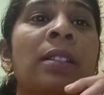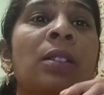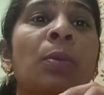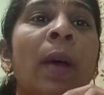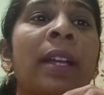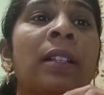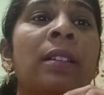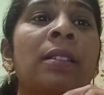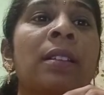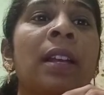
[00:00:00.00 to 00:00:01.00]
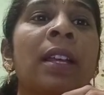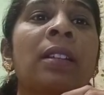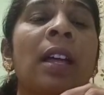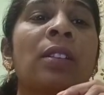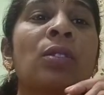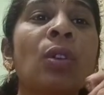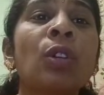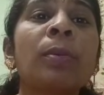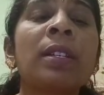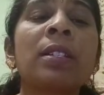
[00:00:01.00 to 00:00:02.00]
It is white crystalline and
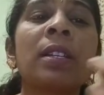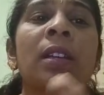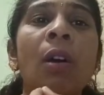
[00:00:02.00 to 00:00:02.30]
solubility,